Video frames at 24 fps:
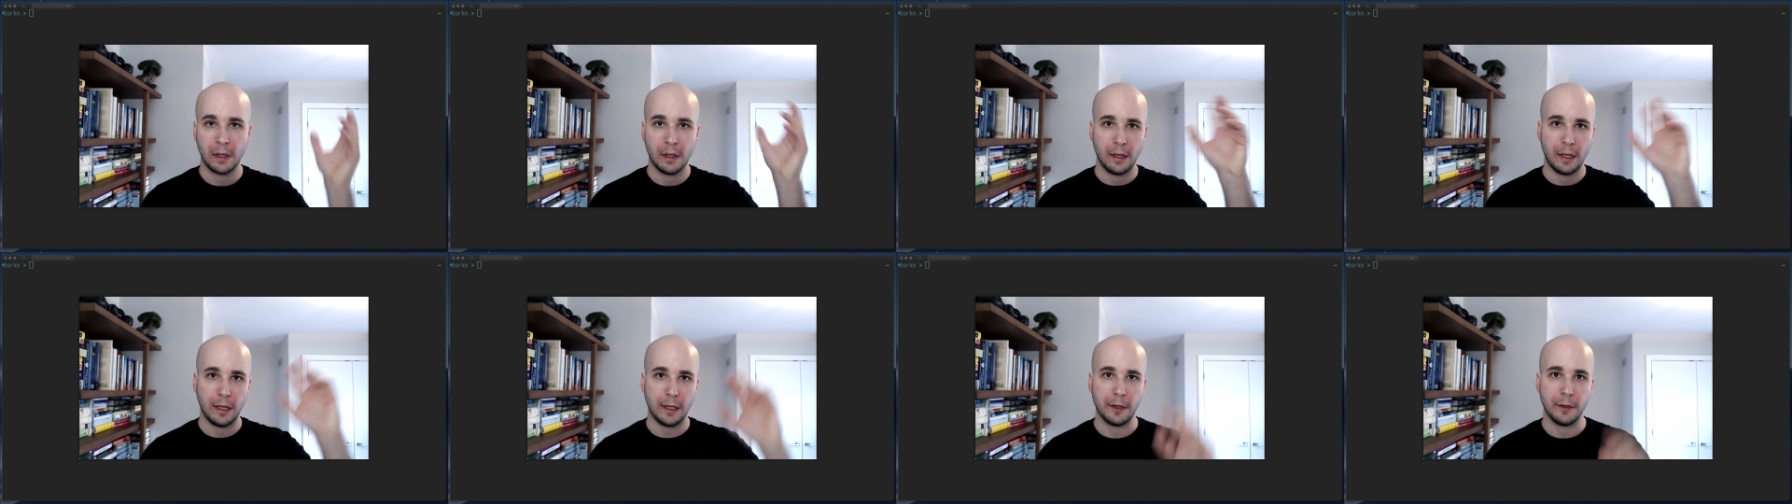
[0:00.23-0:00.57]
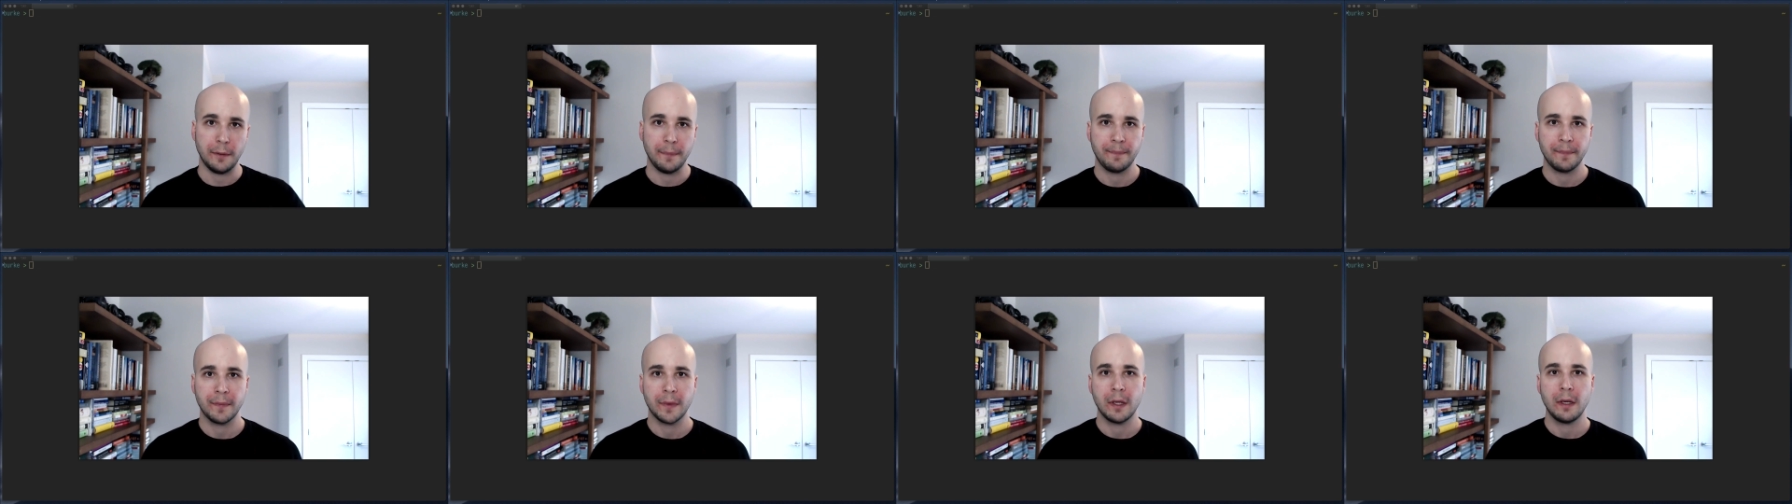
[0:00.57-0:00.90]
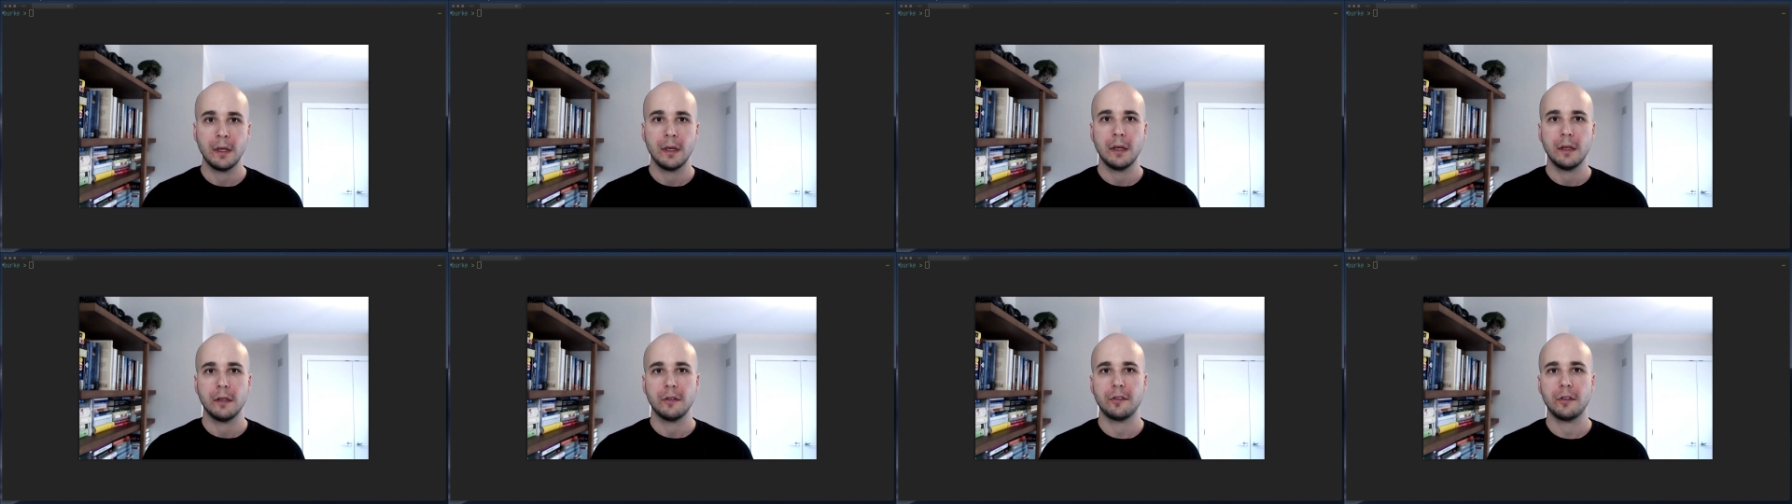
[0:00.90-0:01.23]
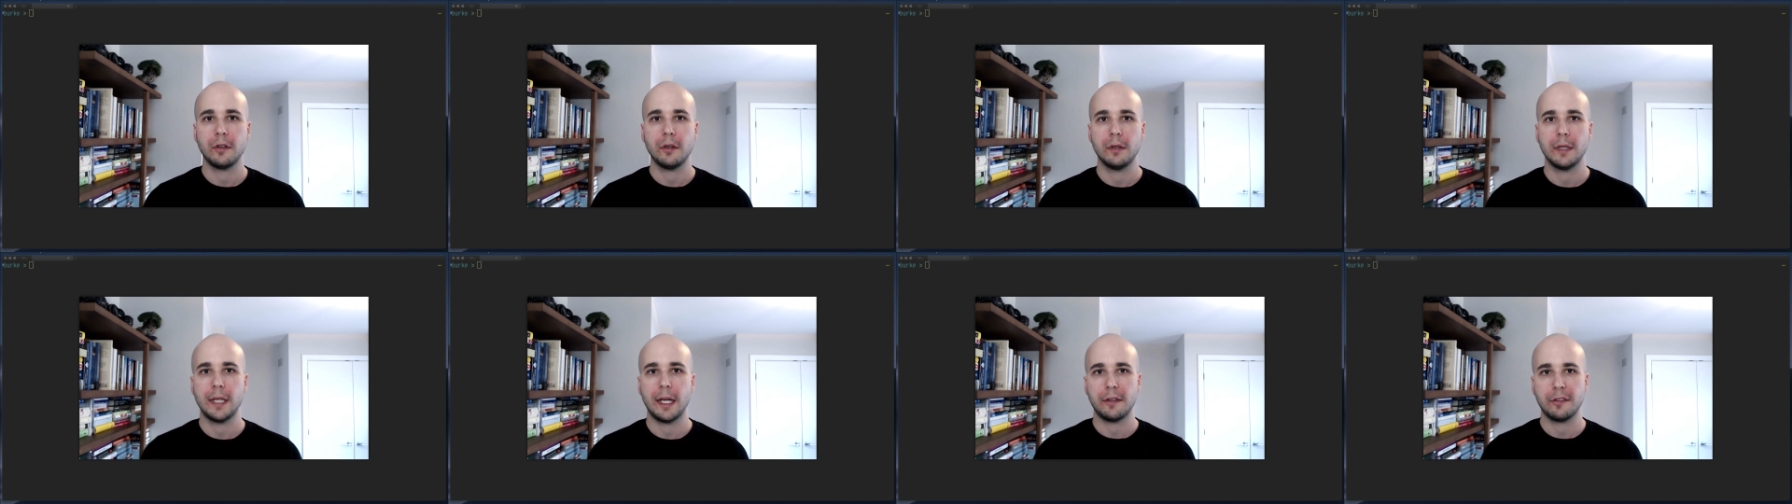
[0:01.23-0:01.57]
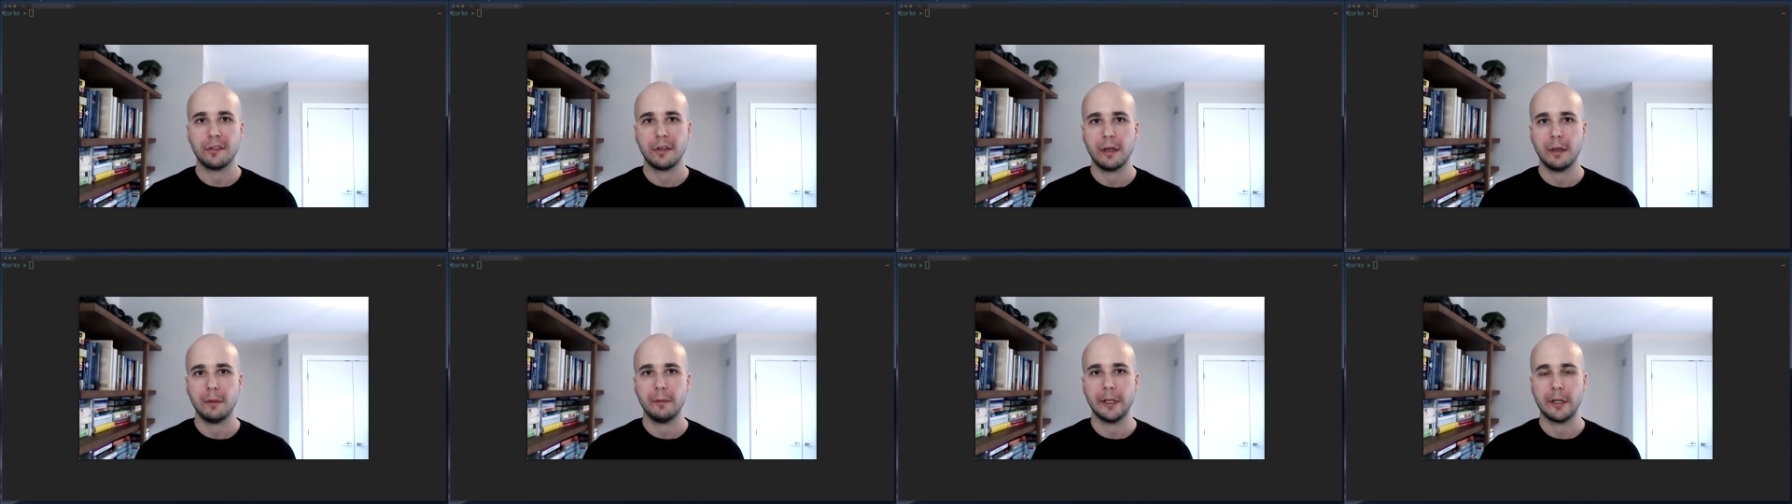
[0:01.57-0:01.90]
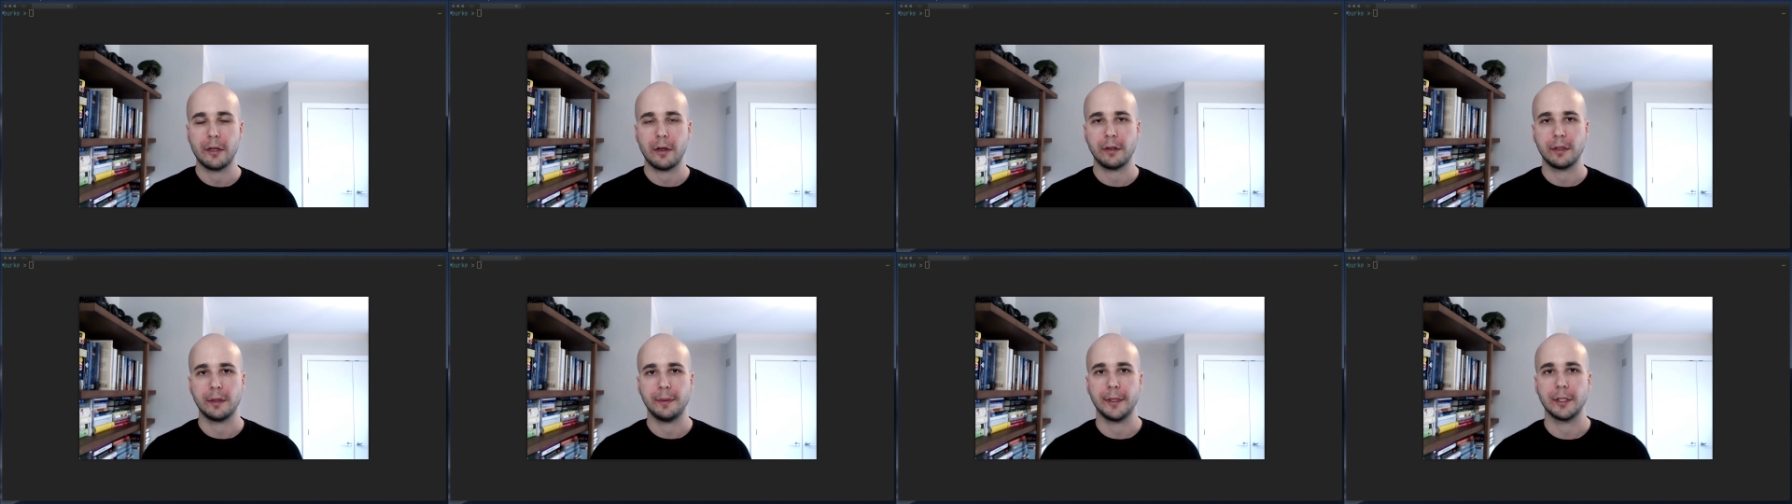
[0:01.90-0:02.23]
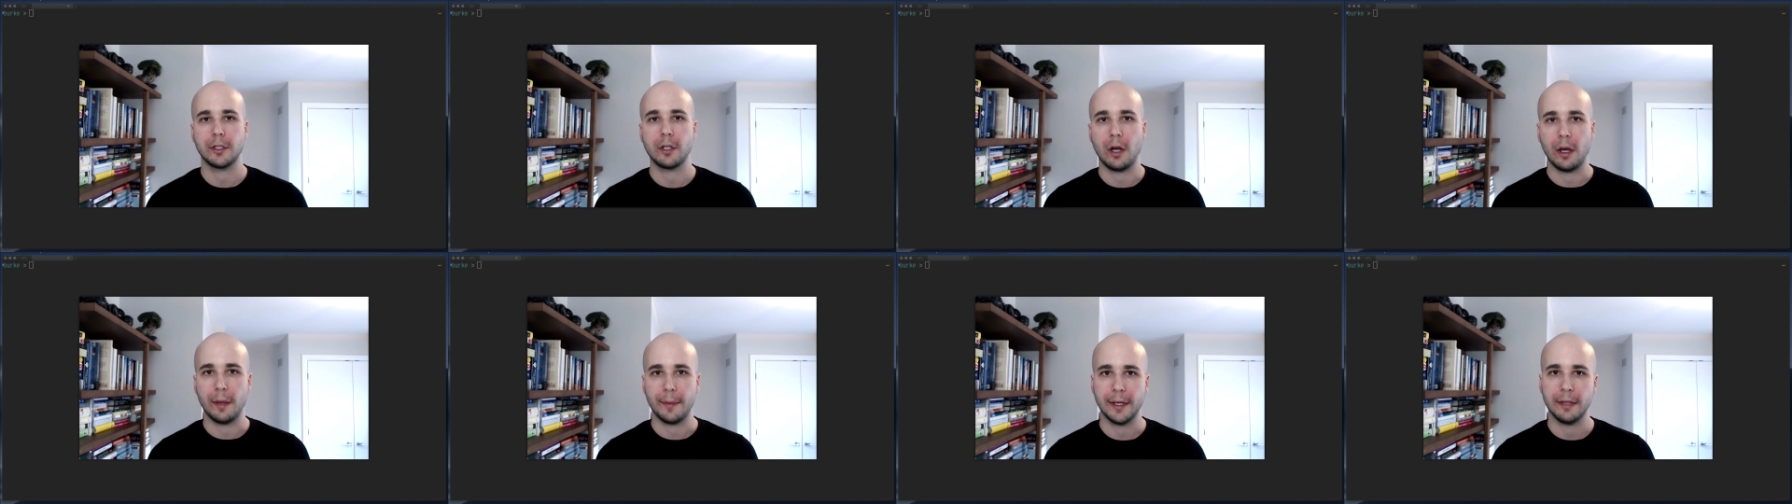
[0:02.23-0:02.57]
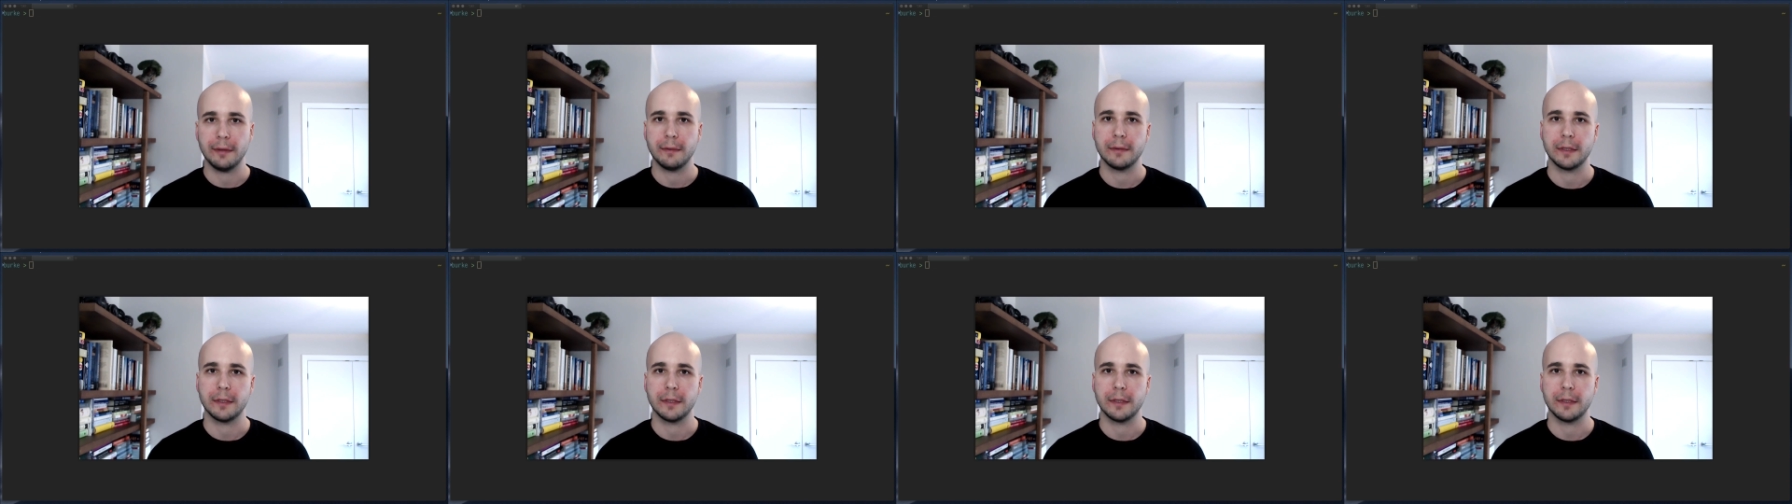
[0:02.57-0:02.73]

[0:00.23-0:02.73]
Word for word: Hello. So last time we talked about comma,